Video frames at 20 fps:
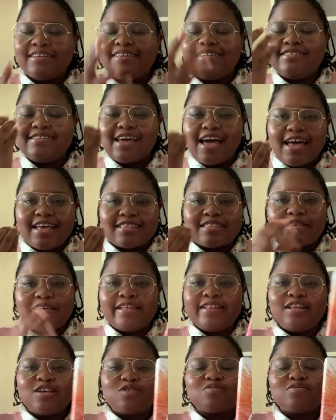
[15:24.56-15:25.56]
Yes,
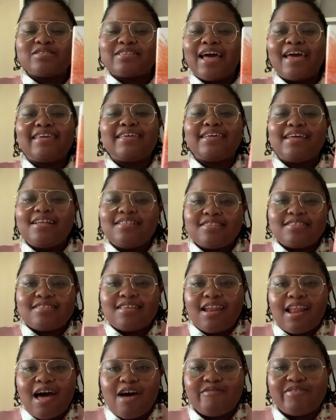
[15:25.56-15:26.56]
and this was like insta
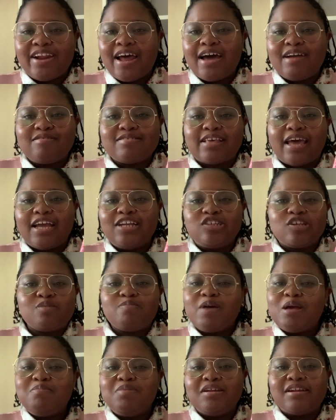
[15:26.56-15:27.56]
love, and I was like, it just
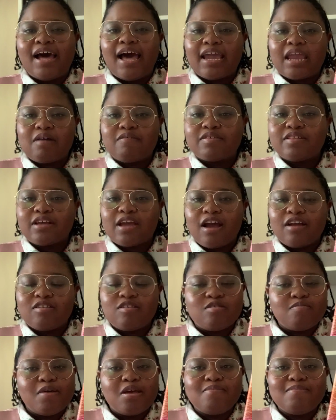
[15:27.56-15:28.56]
made me not care for the
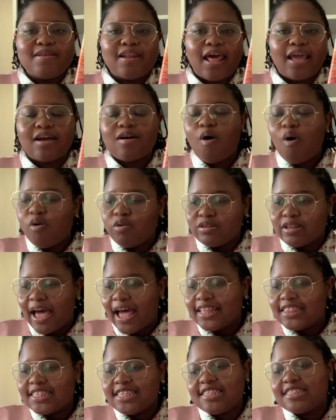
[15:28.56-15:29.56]
characters, made me like I
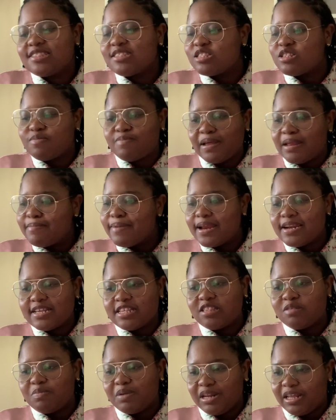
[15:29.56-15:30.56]
had to suspend my
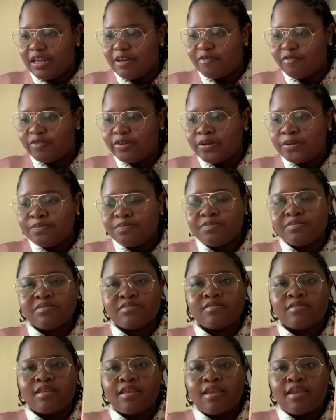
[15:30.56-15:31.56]
disbelief.
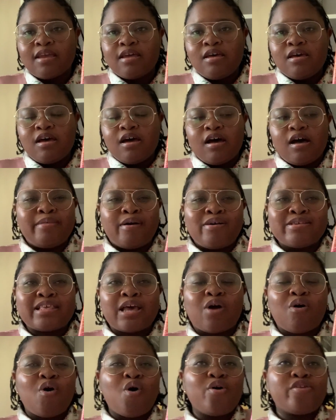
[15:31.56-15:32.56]
There was
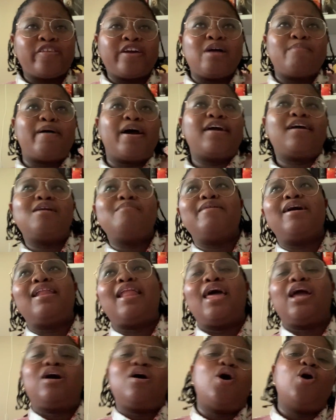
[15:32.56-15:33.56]
like a whole thing about here about
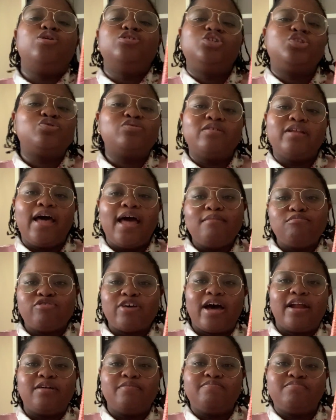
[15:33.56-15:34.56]
like, oh, him
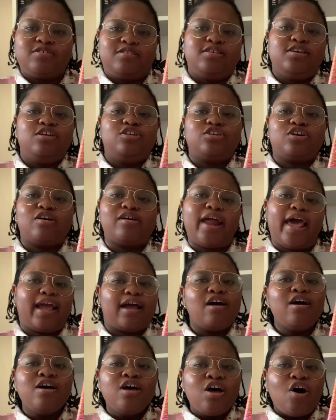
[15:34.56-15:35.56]
trying to teach her like,
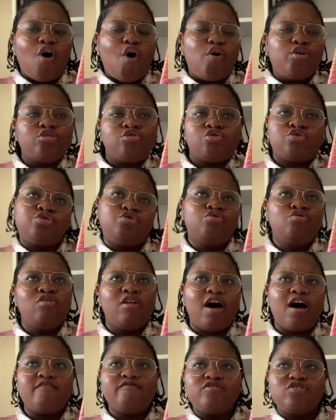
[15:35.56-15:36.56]
oh, true
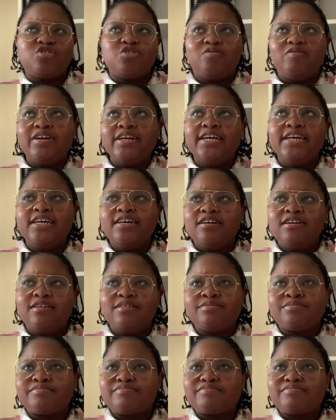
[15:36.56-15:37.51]
love is real.